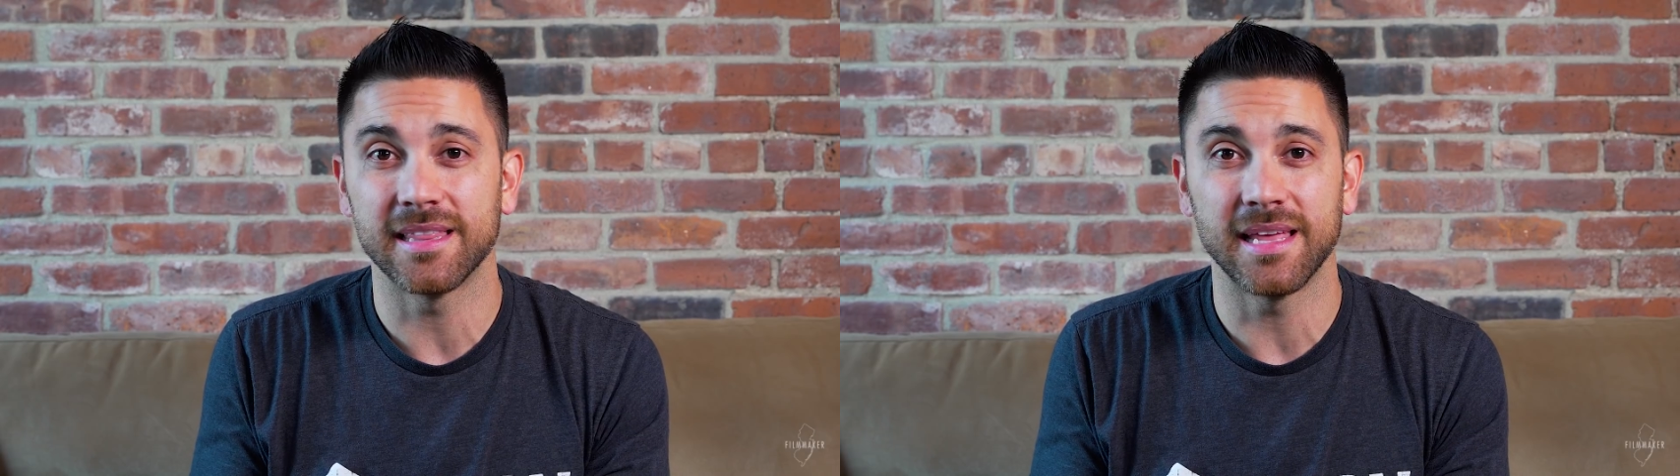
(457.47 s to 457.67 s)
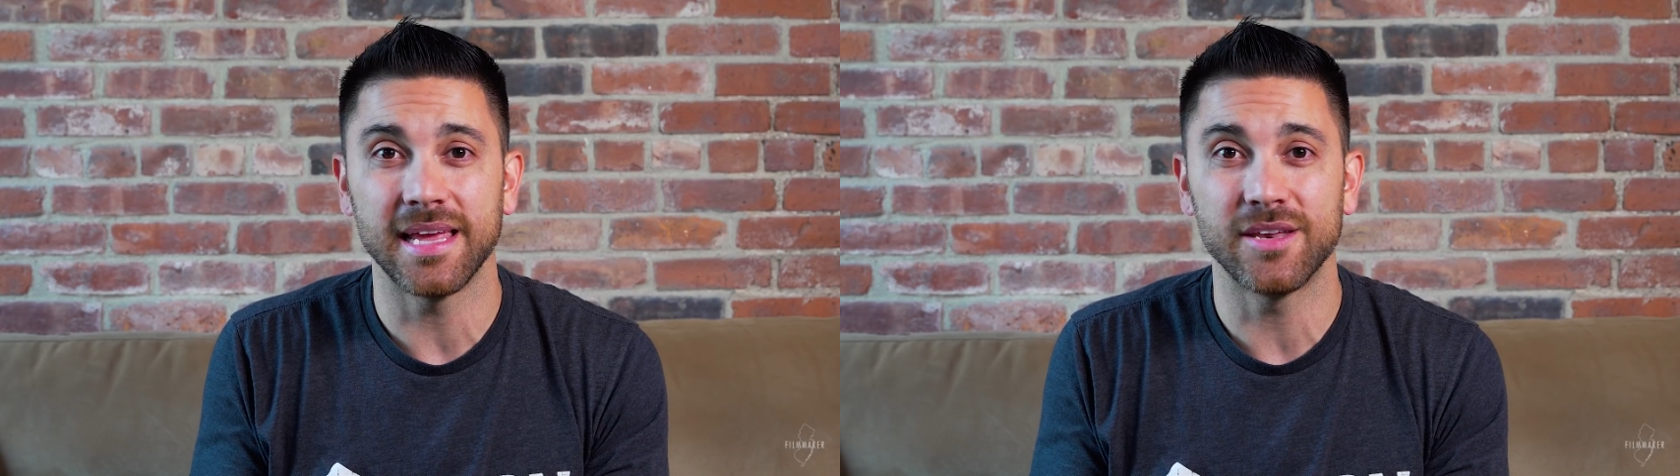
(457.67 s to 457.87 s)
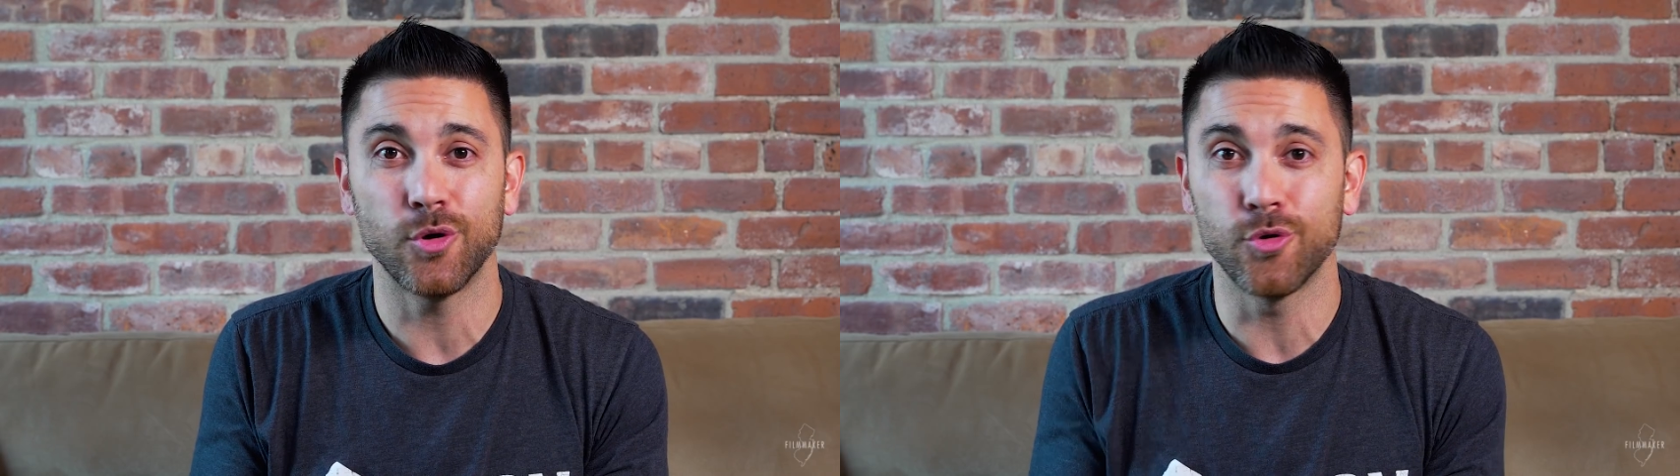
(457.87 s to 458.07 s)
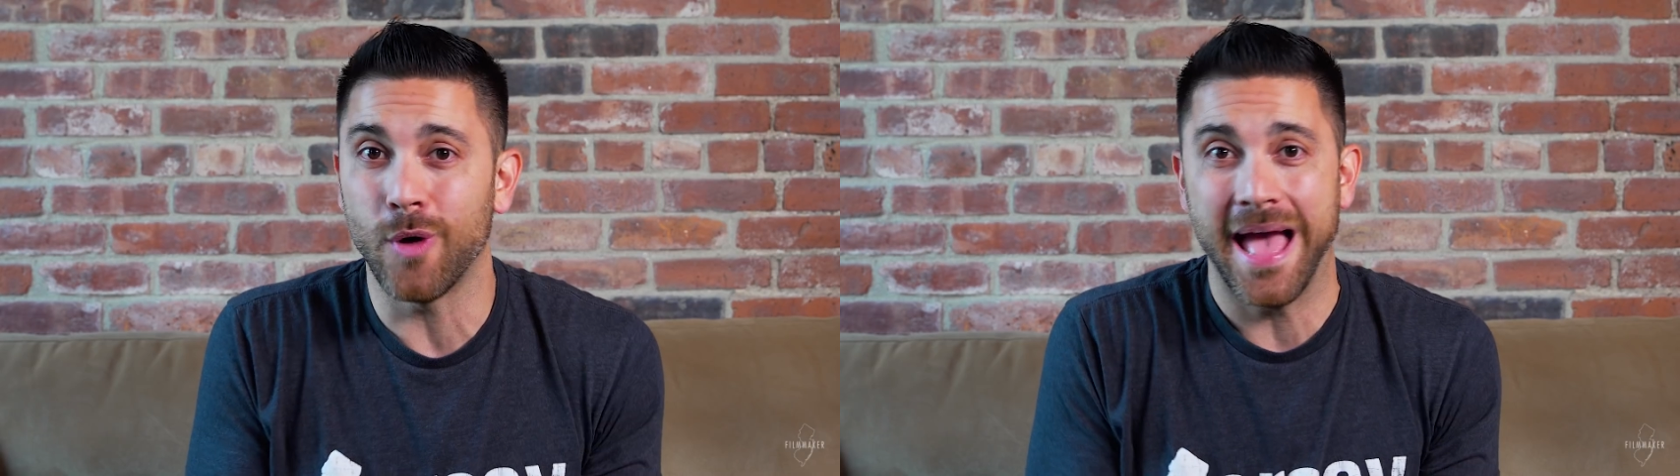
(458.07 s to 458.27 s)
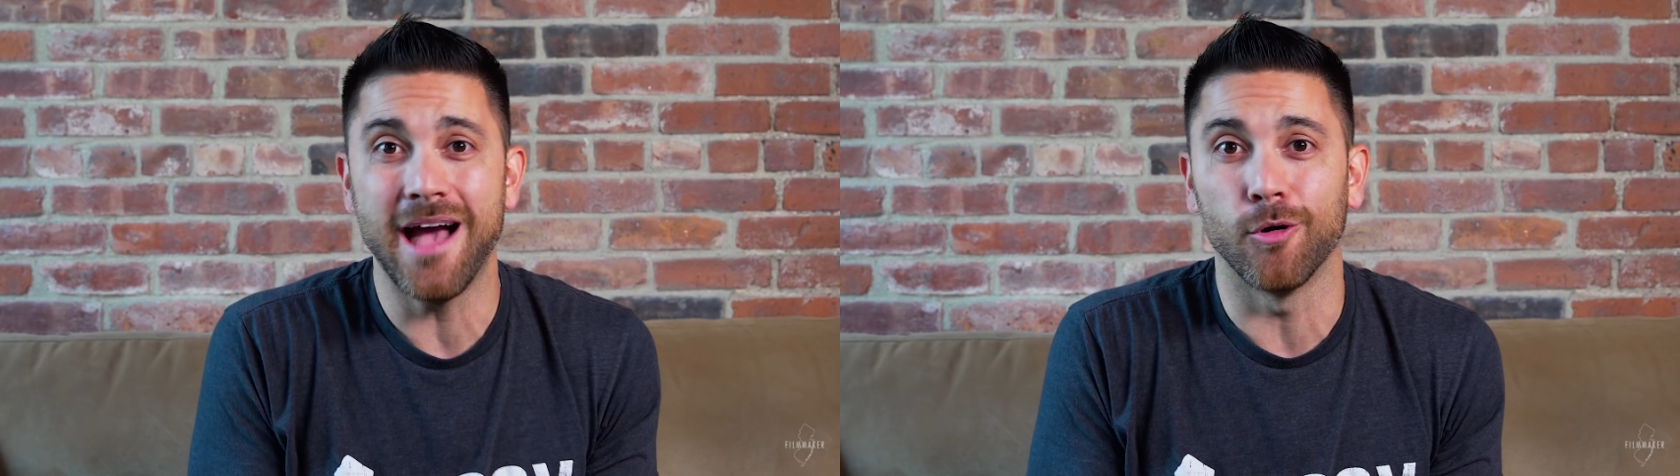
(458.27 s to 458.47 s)
They don't
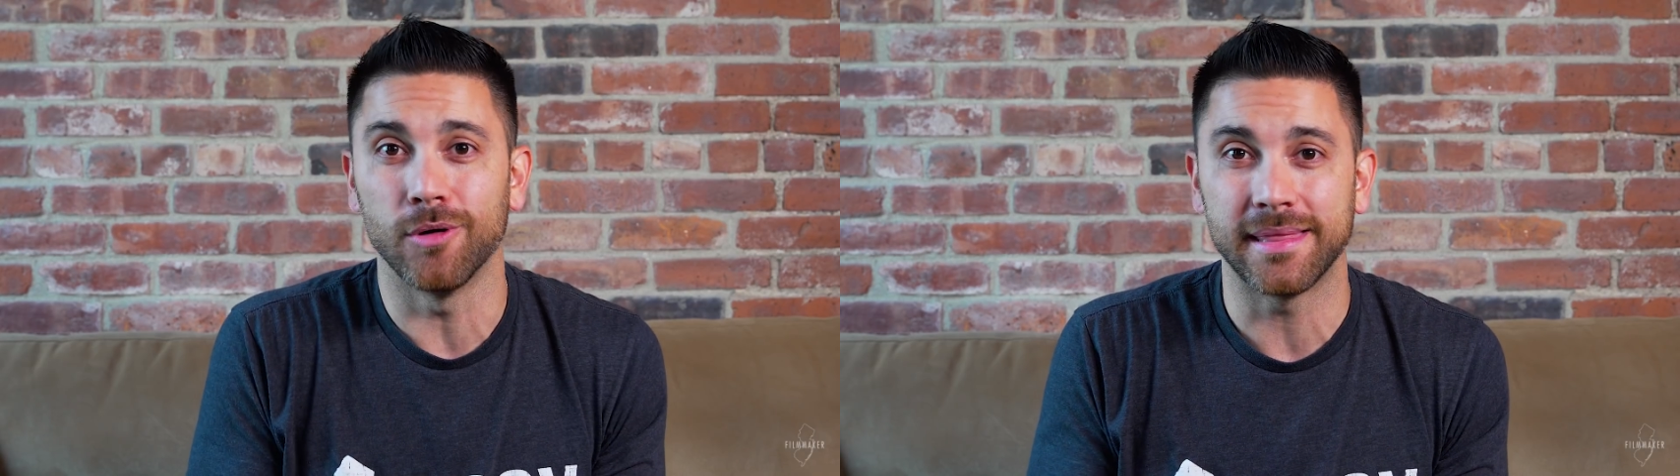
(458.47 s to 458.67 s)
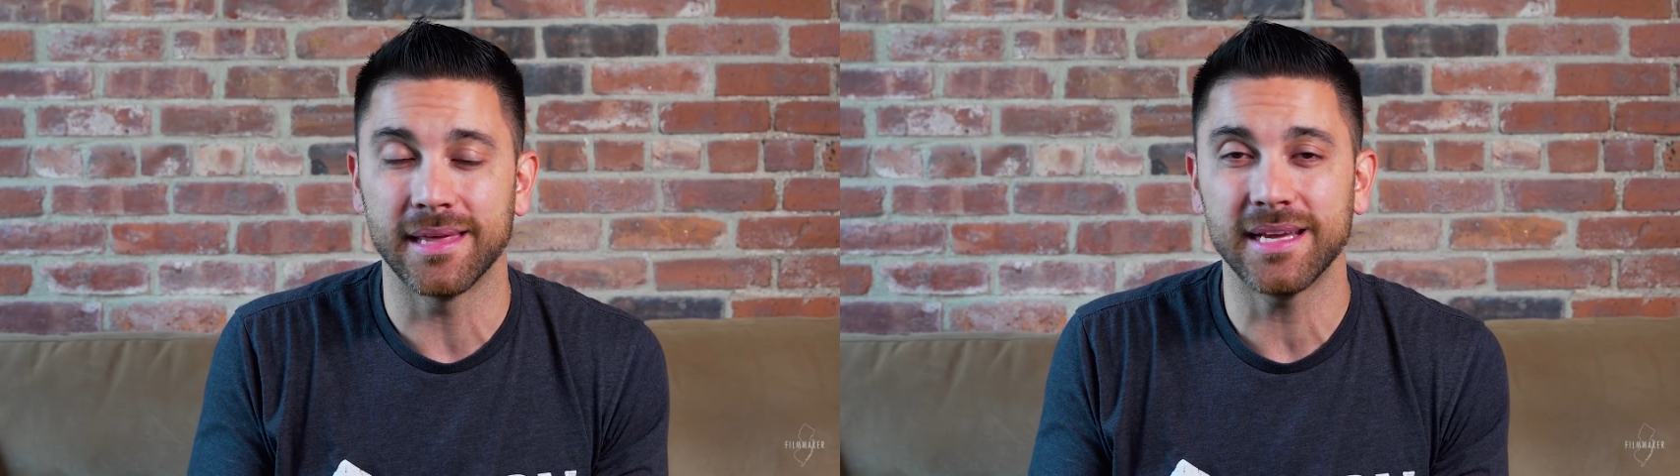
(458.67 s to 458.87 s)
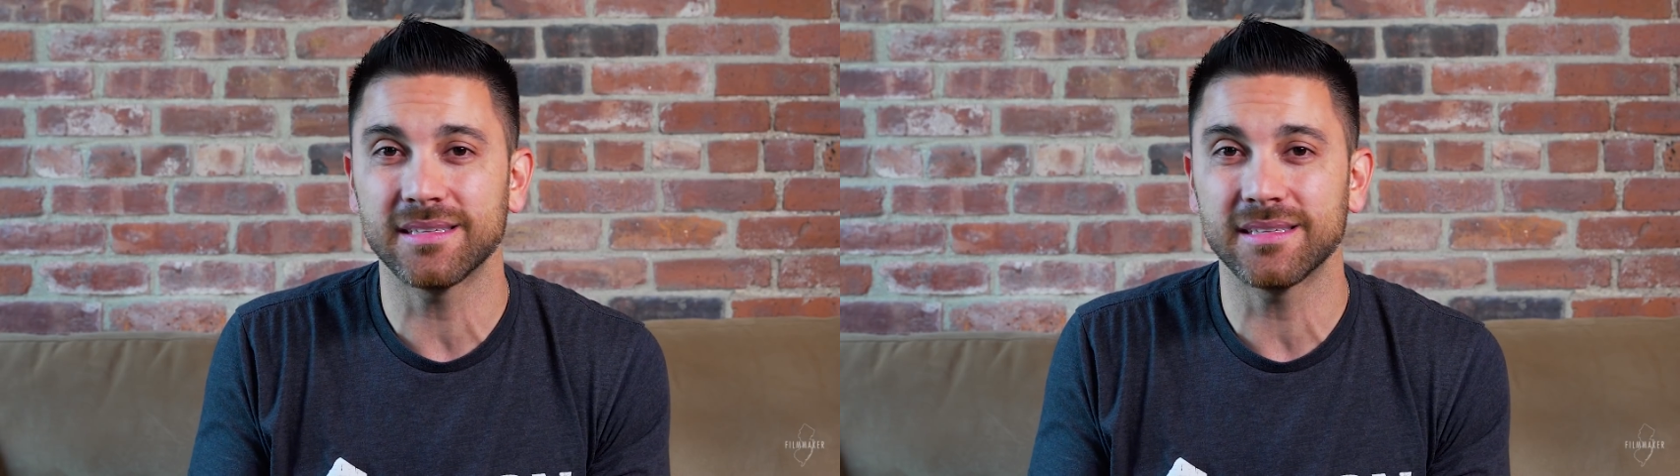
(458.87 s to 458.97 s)
know how. I think